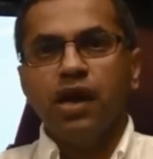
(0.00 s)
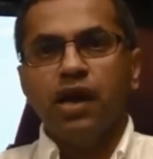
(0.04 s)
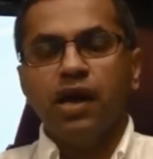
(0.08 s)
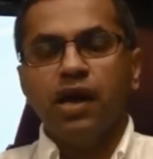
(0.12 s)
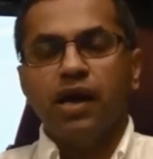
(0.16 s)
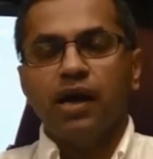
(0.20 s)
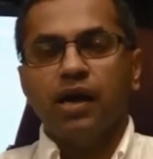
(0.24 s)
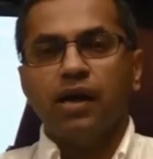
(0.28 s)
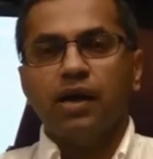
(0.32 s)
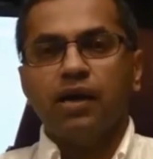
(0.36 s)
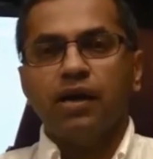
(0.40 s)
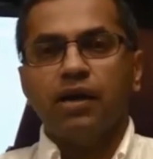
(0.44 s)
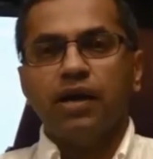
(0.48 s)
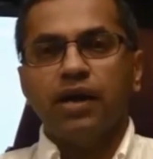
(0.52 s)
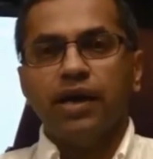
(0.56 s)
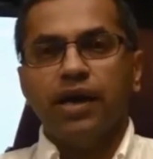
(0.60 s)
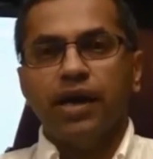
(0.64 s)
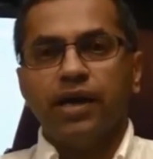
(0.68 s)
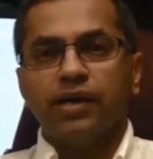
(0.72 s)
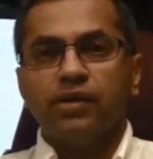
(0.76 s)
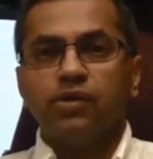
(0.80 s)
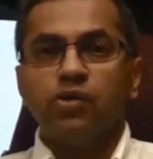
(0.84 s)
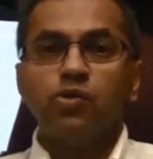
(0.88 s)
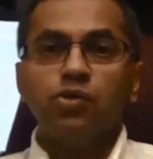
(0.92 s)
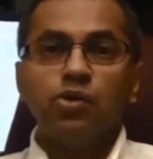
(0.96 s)

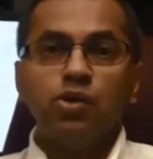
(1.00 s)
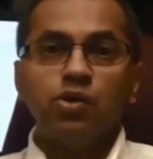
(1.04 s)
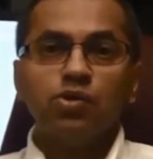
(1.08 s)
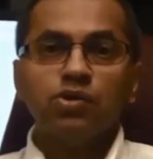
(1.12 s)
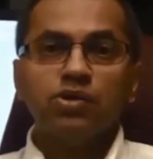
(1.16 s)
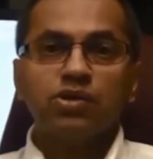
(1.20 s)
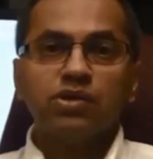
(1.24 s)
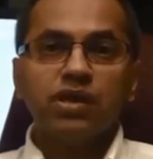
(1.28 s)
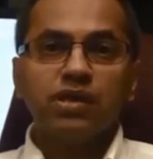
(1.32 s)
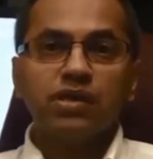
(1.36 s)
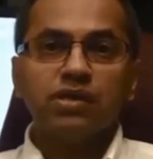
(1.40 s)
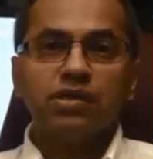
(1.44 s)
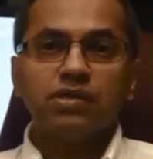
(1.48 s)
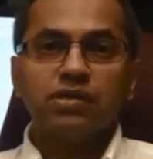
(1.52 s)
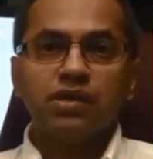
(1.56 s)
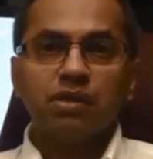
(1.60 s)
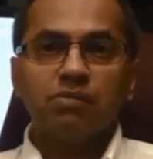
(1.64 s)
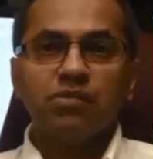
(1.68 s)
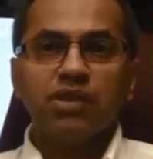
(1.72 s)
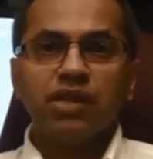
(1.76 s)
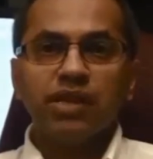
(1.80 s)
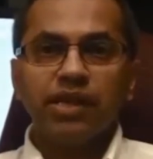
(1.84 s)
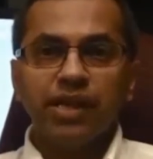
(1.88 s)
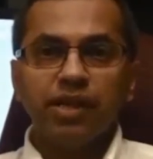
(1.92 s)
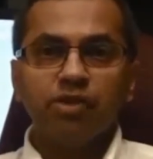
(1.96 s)
and who knows, there is
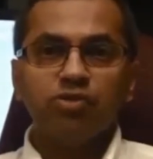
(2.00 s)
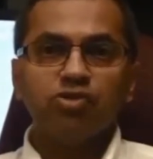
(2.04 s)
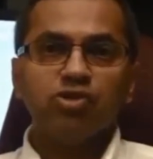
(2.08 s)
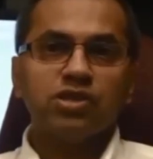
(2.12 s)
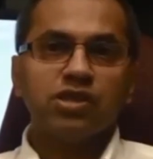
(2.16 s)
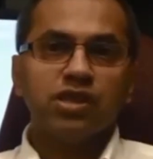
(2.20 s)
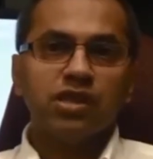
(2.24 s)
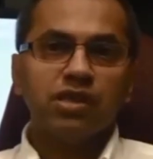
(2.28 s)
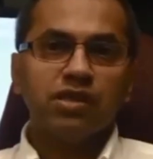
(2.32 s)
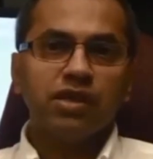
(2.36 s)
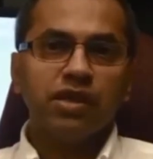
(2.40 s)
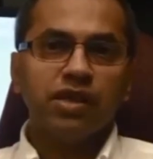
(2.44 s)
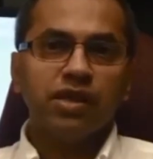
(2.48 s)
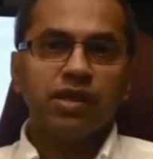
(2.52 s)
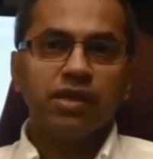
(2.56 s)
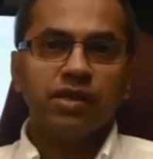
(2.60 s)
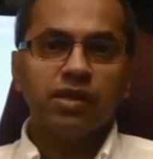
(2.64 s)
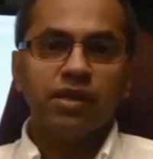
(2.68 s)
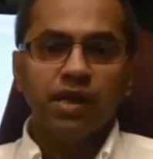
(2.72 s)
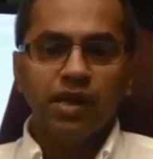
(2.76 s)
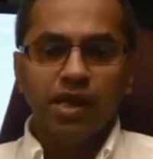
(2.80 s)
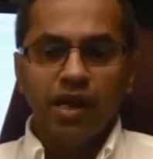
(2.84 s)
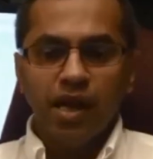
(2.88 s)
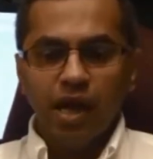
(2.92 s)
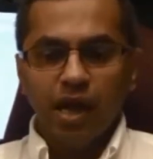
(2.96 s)
something interesting
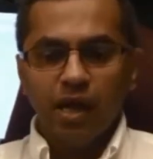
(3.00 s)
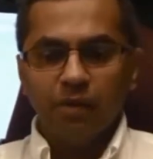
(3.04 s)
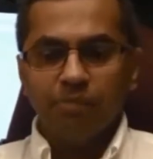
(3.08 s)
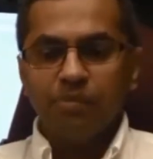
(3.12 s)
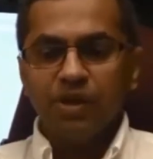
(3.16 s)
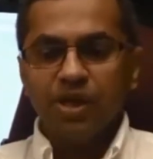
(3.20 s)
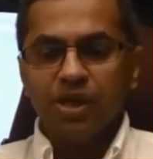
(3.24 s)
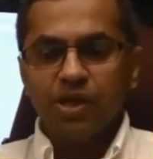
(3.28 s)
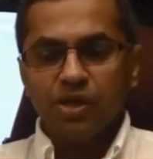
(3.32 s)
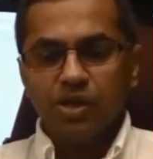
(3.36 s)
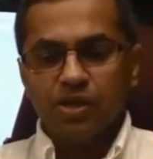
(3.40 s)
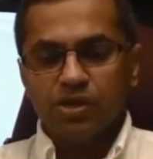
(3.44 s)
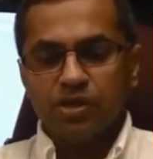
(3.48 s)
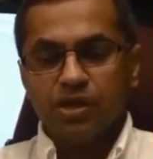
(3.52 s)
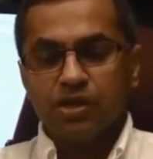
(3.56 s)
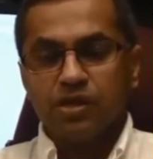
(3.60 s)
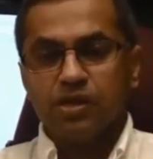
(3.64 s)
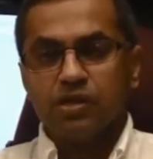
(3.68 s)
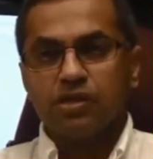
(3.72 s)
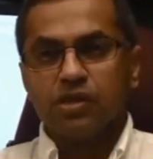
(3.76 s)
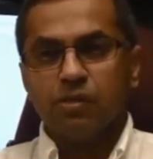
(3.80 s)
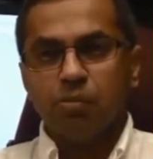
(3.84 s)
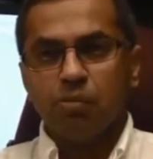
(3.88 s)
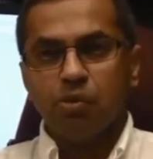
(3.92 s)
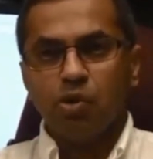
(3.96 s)
there because
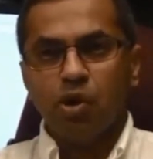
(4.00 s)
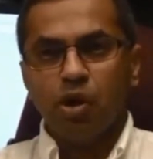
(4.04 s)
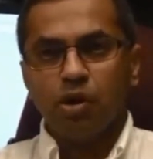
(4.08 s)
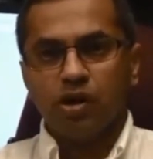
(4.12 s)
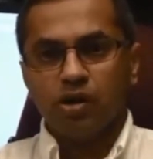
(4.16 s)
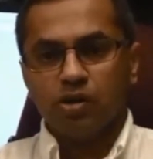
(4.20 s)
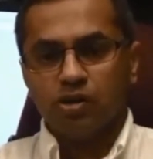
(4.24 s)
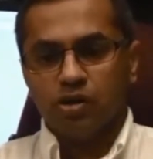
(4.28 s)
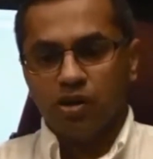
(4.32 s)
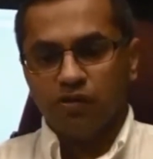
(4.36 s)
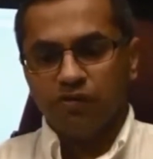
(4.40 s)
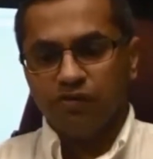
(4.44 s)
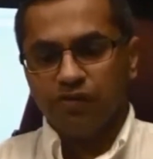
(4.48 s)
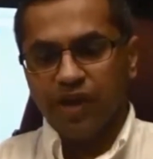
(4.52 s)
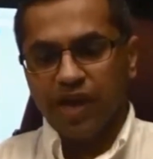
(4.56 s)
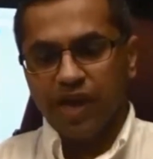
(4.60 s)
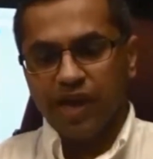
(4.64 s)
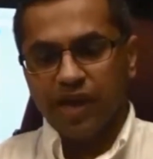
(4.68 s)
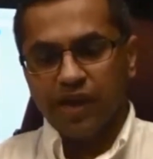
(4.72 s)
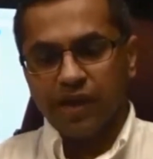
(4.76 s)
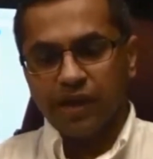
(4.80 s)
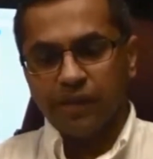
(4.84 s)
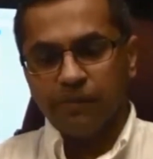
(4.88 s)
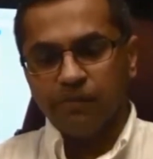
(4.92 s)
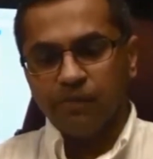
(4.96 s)
it is the product of
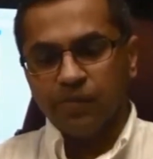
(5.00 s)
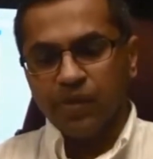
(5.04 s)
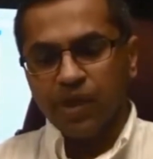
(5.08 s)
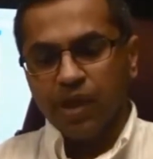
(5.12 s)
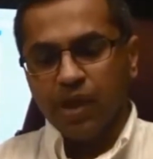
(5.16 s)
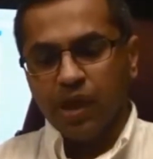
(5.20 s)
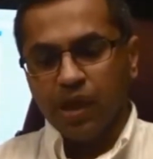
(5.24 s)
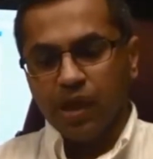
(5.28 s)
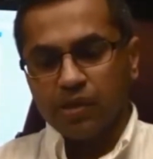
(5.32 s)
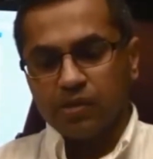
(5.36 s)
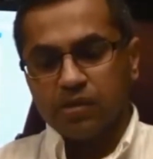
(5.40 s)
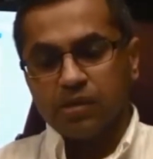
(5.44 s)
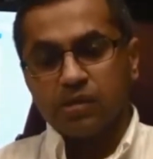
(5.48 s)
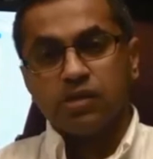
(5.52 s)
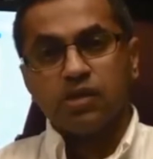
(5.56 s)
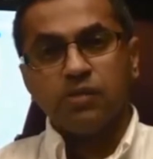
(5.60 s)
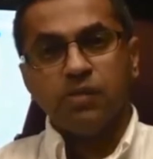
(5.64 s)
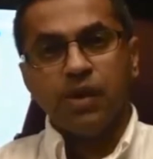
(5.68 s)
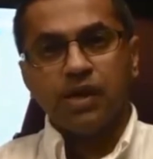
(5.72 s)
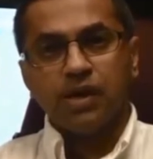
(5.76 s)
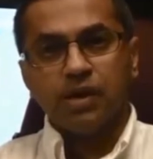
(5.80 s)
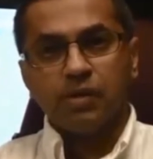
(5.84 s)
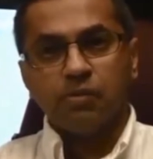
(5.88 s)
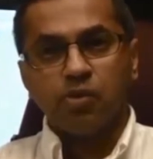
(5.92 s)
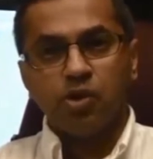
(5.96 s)
a
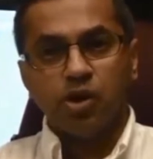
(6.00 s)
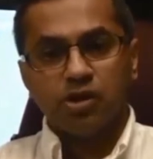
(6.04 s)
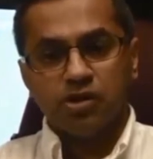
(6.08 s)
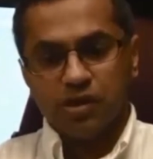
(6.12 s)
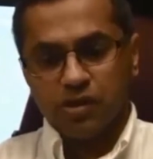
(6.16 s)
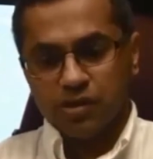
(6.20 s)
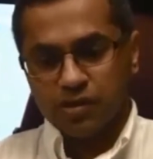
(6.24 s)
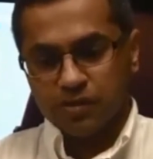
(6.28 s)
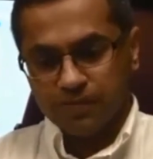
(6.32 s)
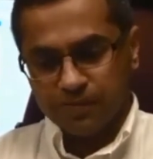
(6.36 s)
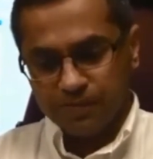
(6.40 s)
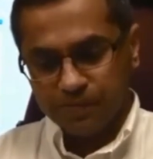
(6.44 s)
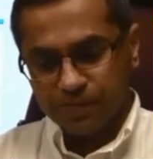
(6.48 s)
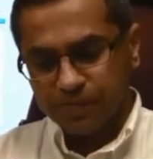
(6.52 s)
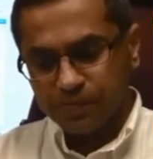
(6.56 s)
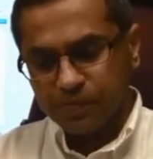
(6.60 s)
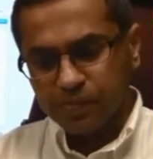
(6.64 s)
systematic process.